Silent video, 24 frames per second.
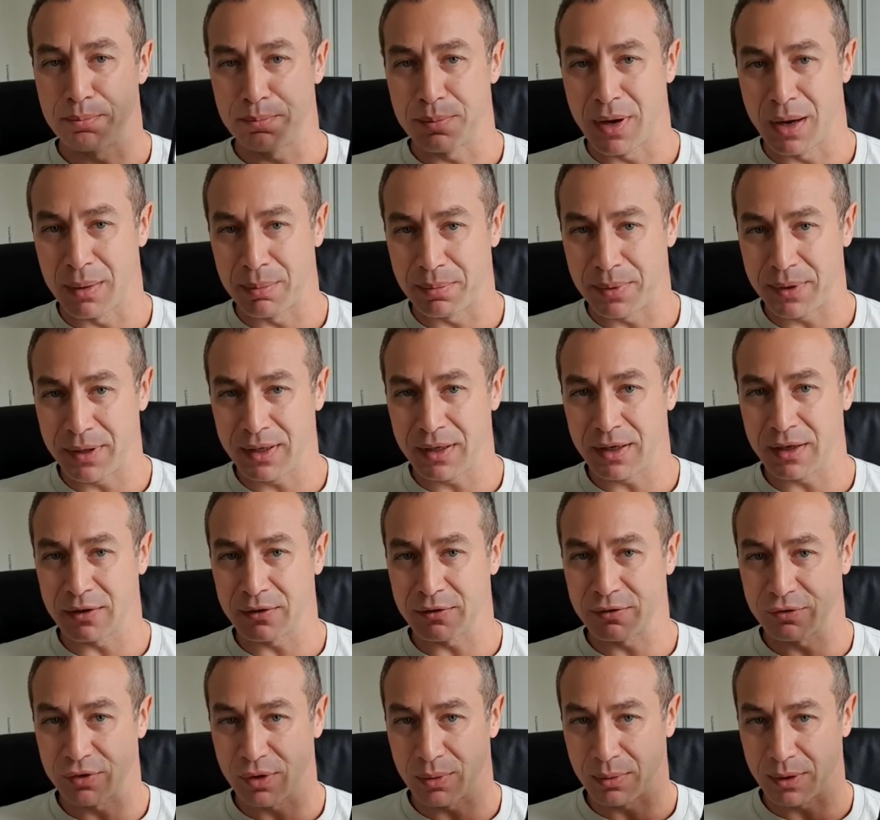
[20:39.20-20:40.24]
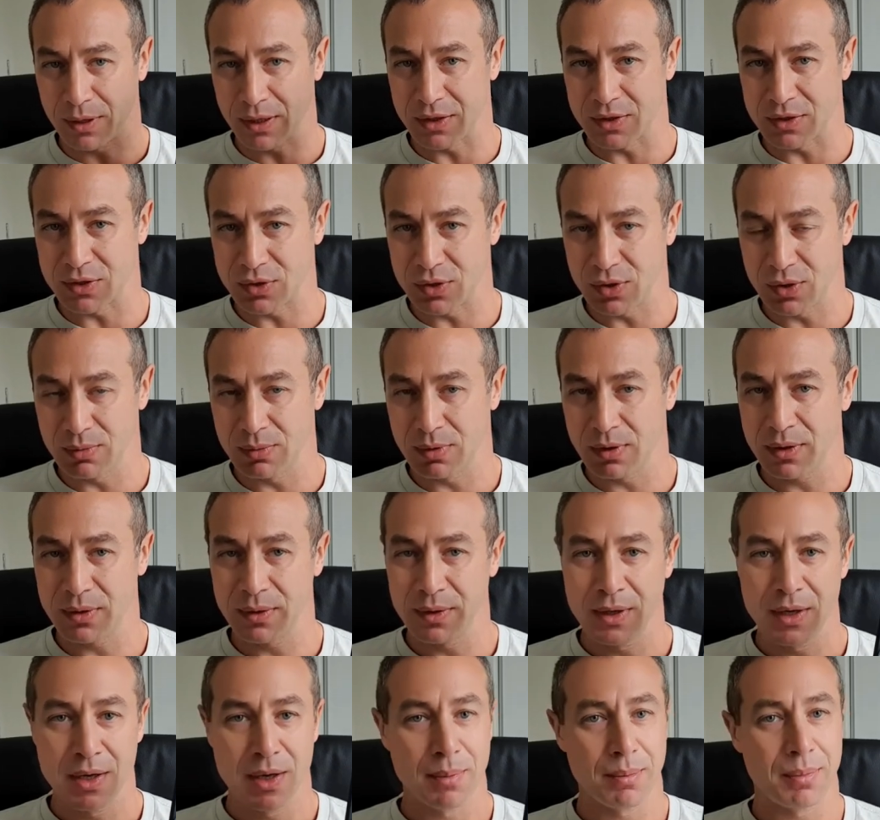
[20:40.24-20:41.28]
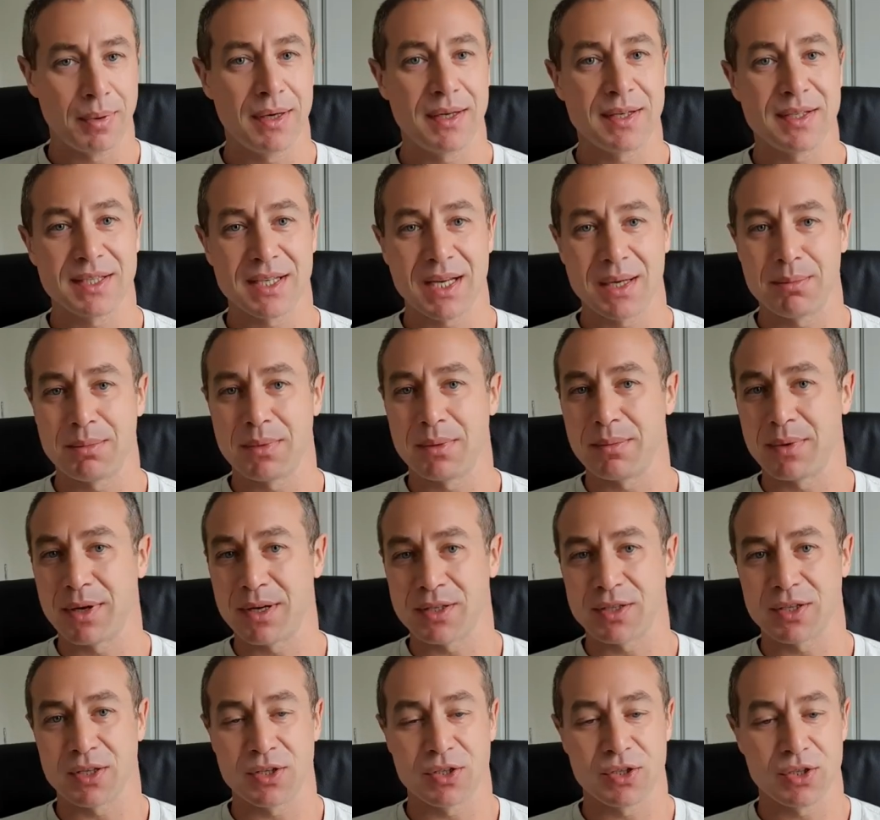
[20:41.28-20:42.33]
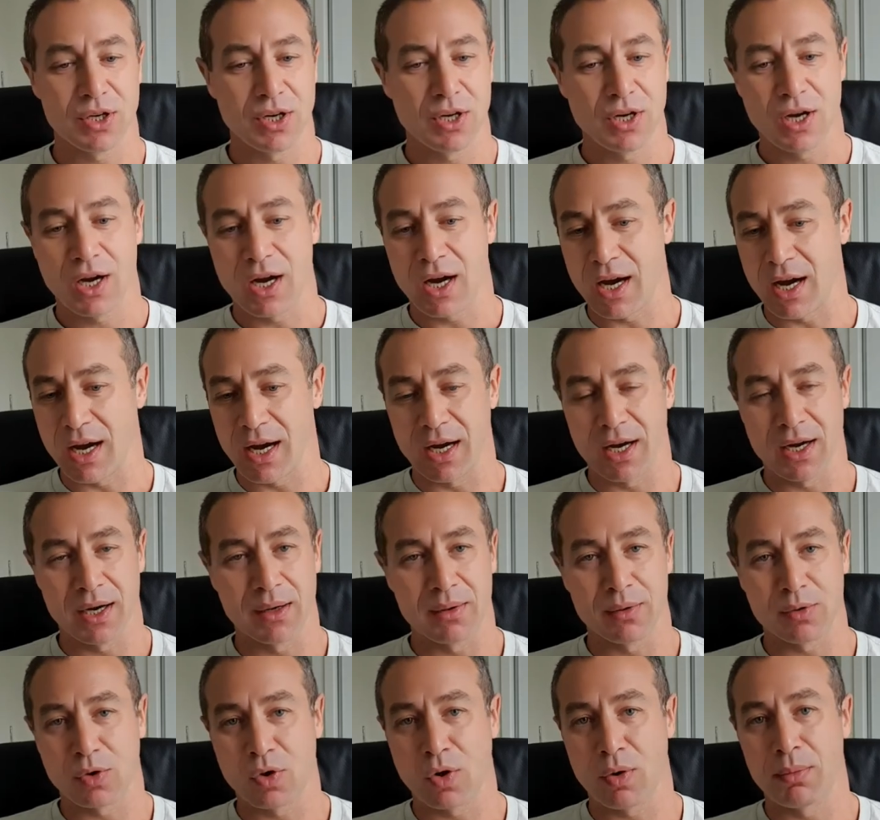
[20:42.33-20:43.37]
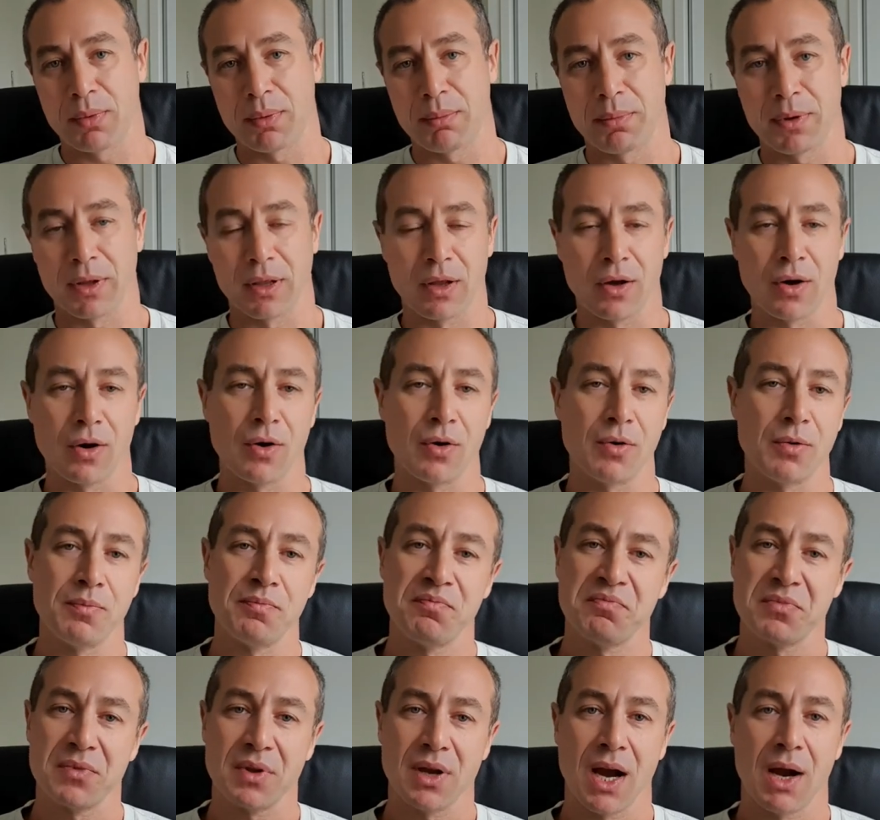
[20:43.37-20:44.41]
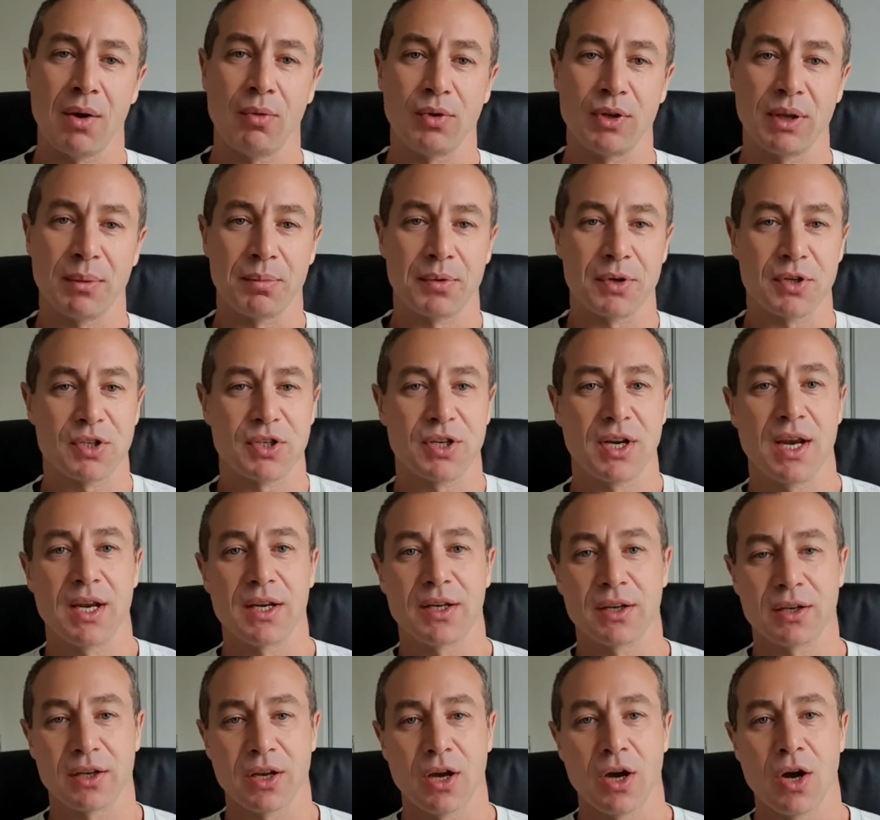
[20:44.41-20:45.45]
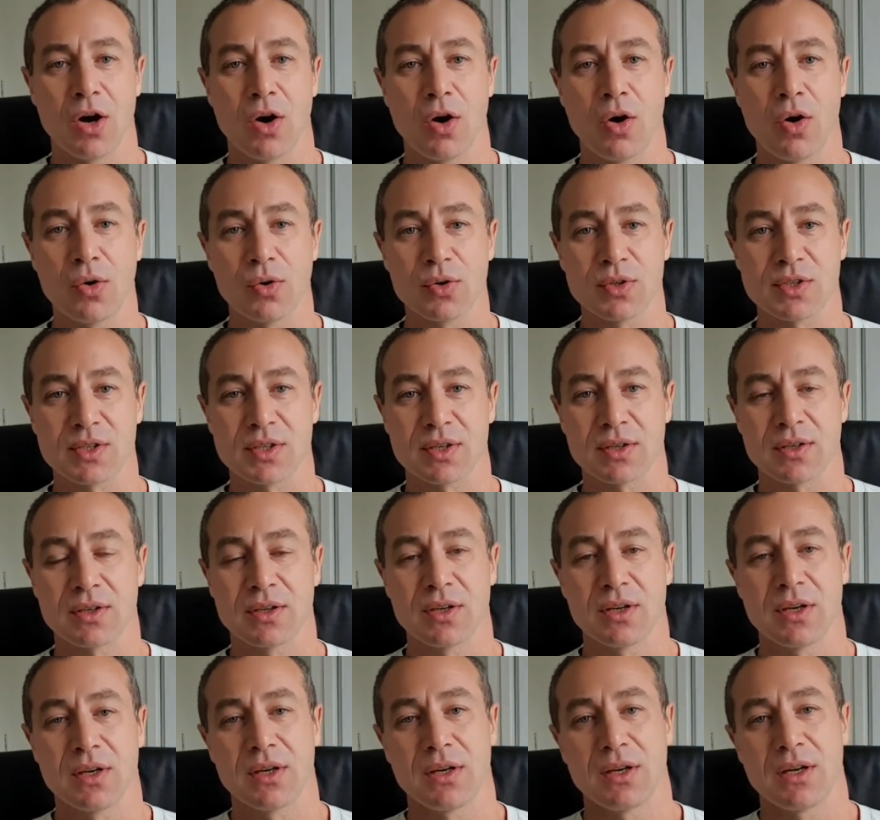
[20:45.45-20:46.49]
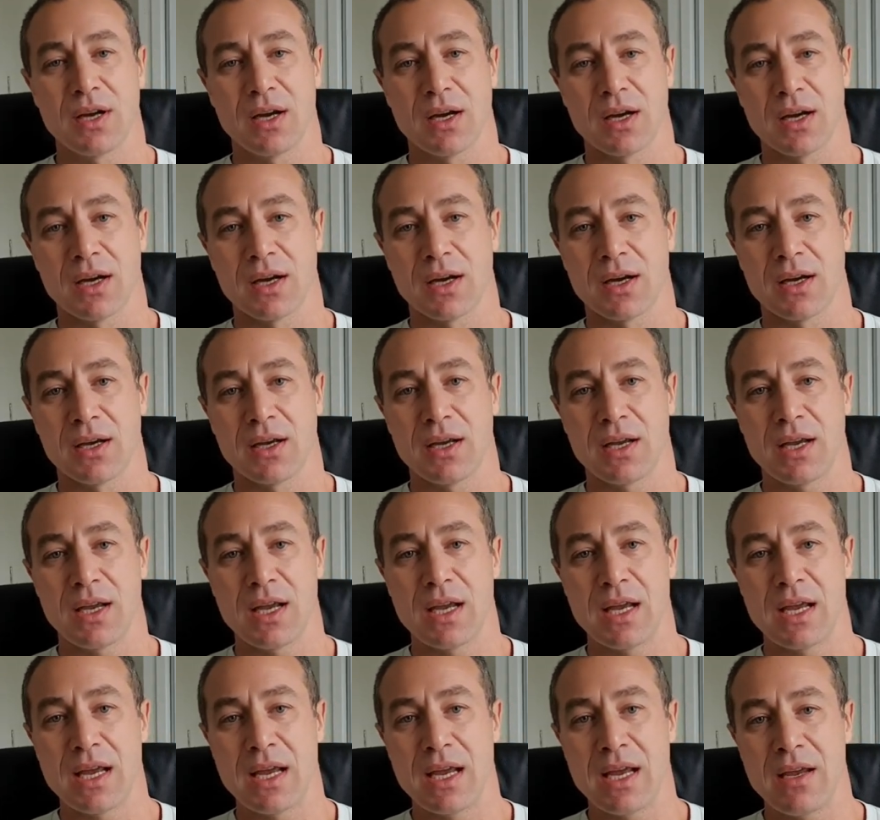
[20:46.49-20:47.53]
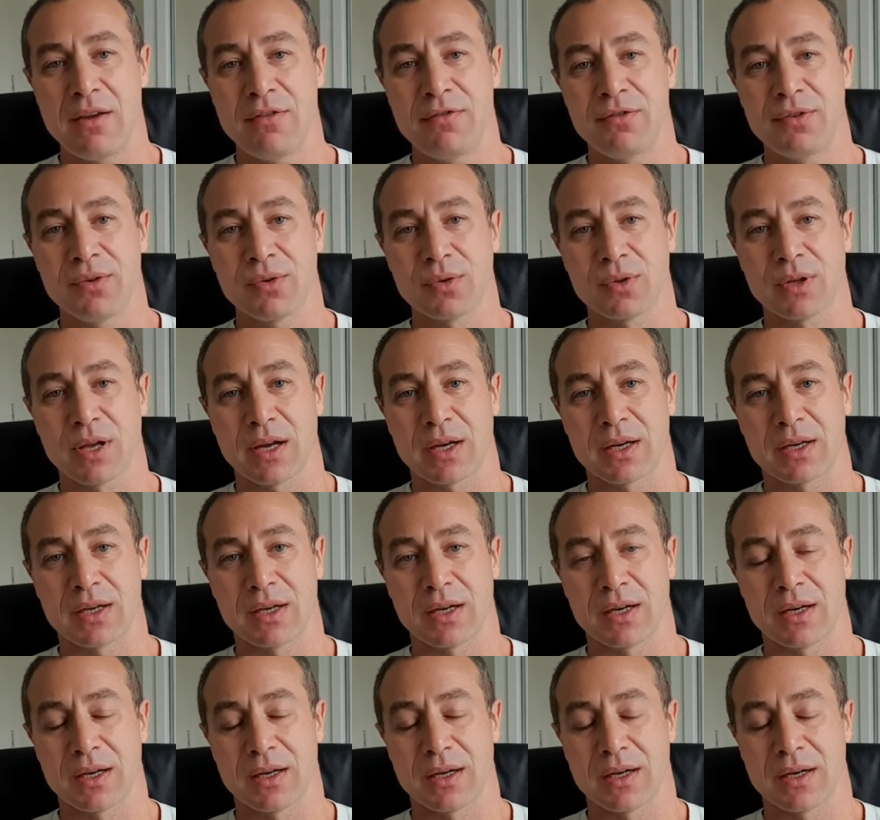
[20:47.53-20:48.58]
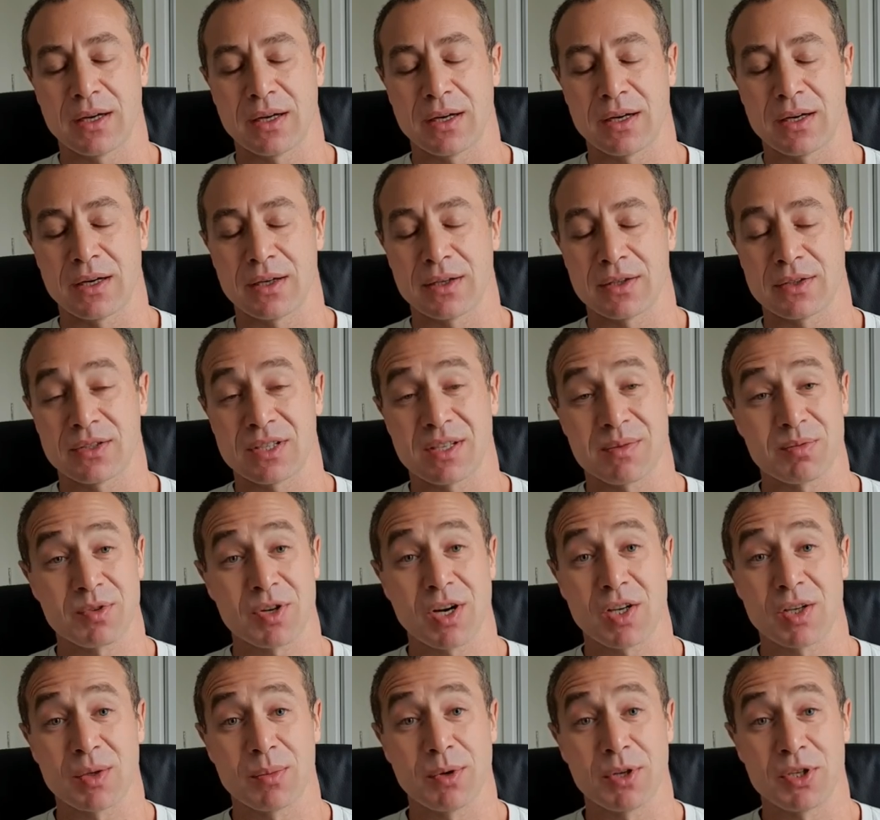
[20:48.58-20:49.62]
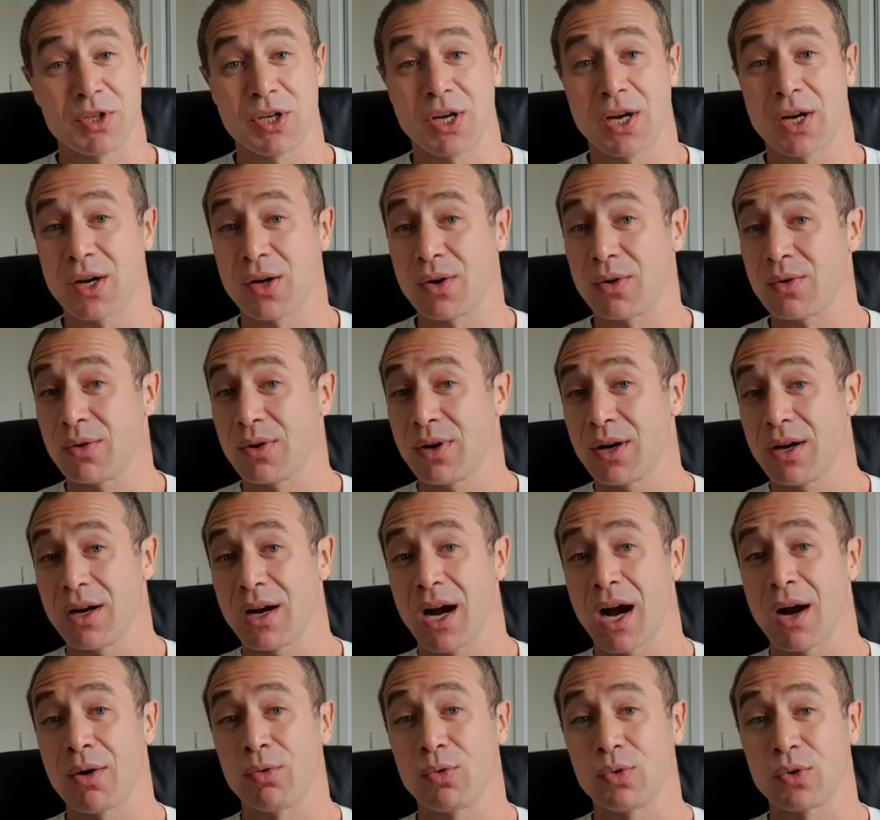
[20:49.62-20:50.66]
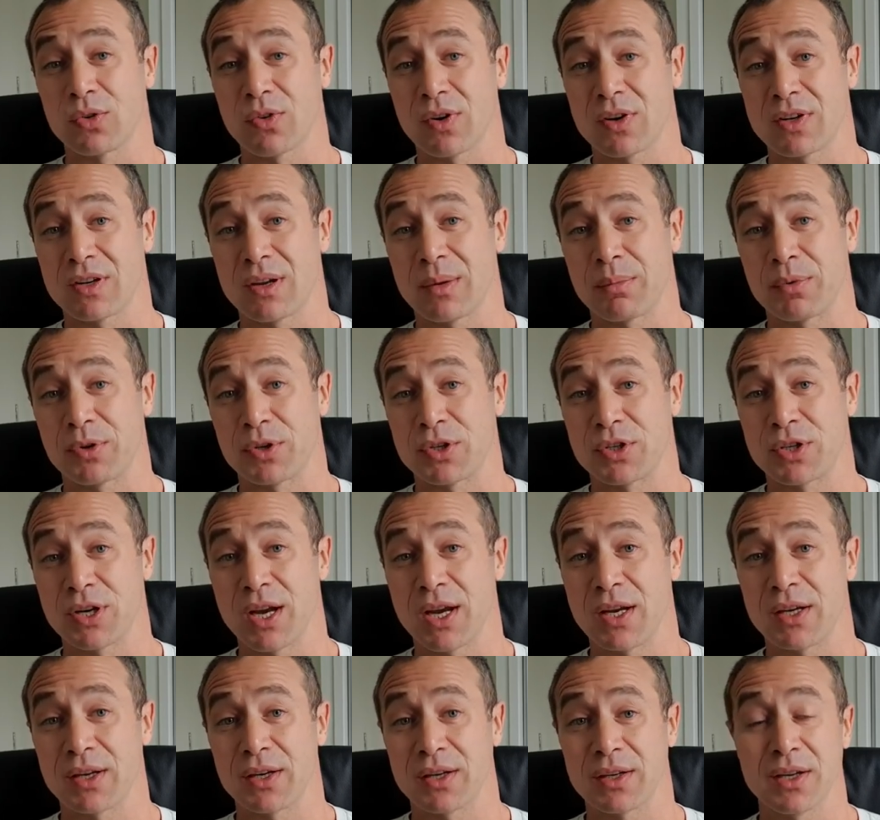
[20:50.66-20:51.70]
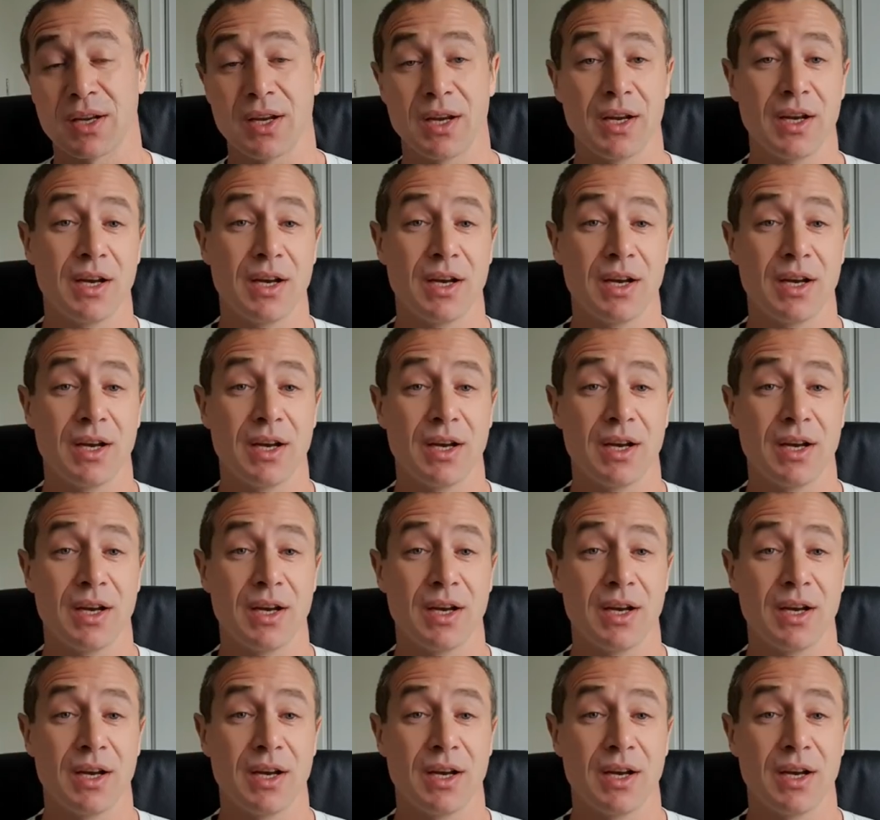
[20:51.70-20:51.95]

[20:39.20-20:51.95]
opinion from a consumer, please send me a message, comment below. I would appreciate it. Also, if you would like subscribe to my channel, I will greatly appreciate it.